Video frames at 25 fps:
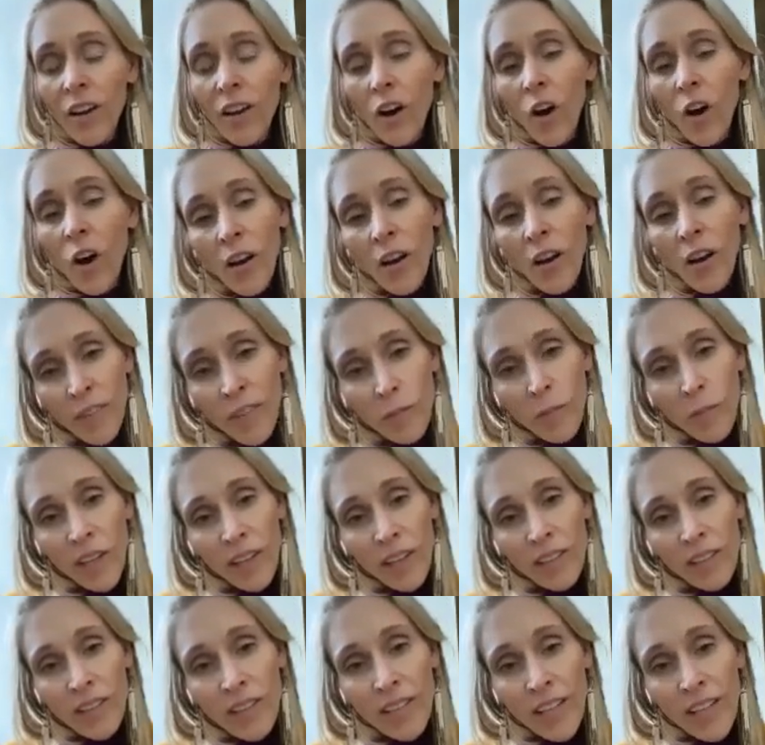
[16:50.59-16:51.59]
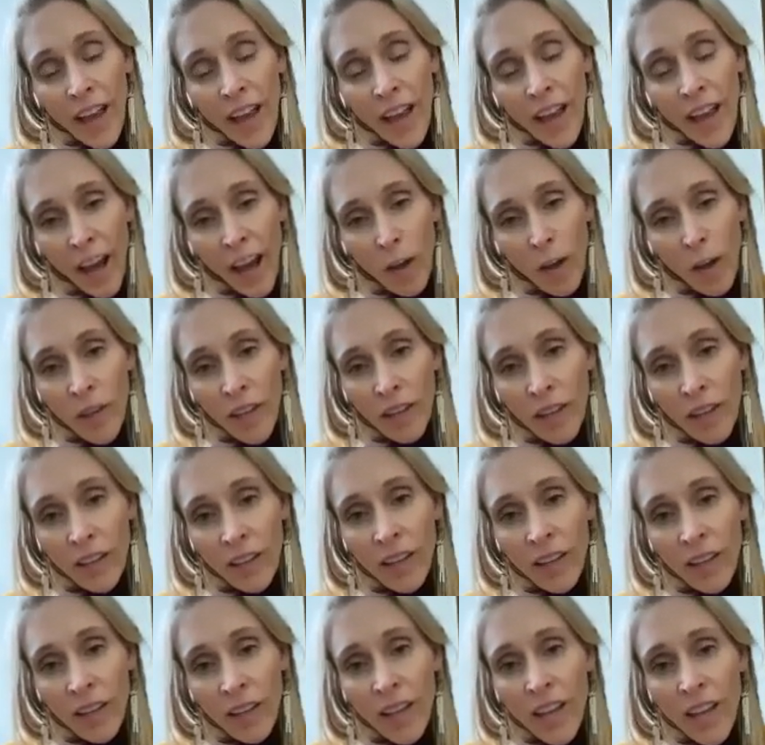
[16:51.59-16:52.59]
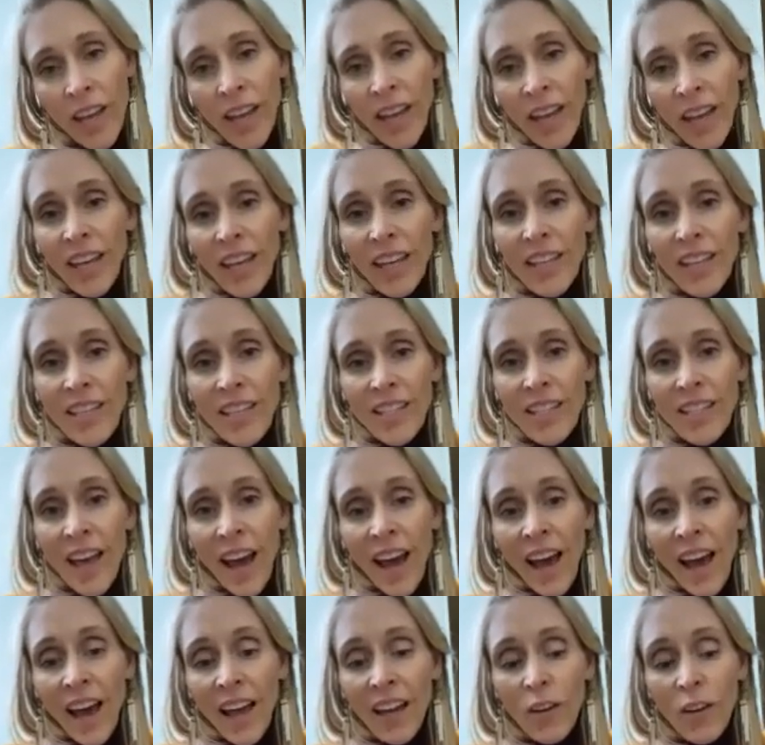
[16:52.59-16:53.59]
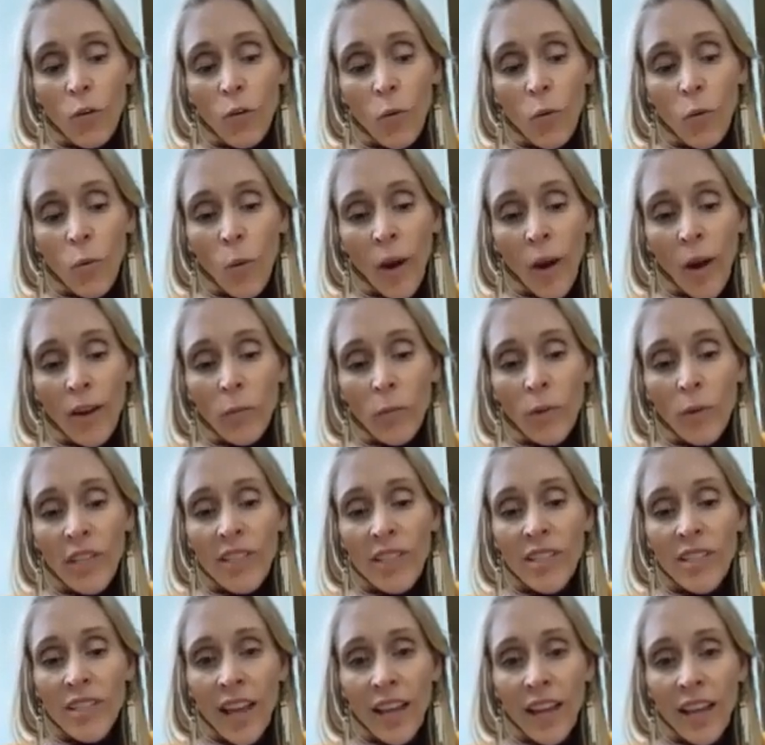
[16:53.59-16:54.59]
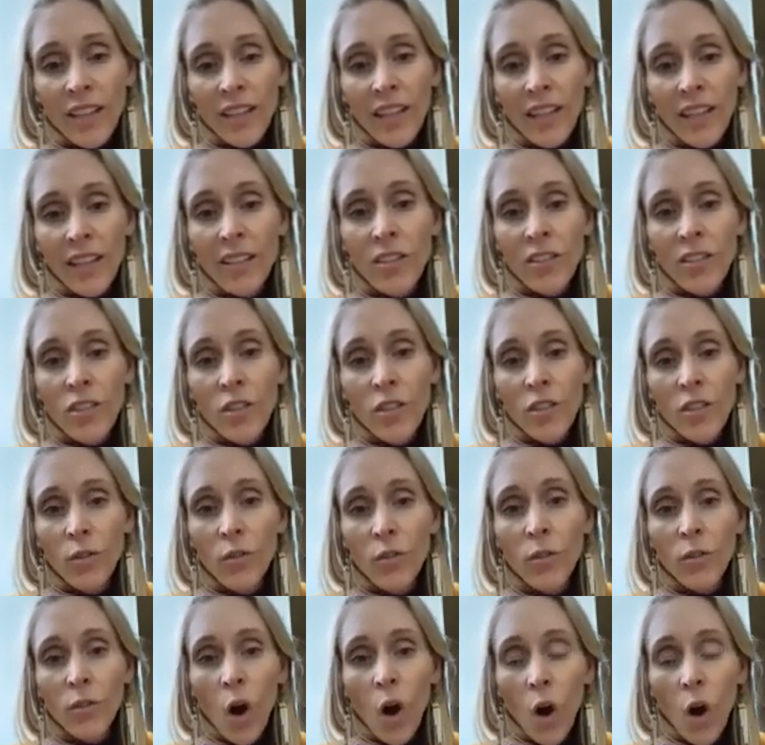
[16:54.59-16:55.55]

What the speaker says: often begins to happen is that when we settle into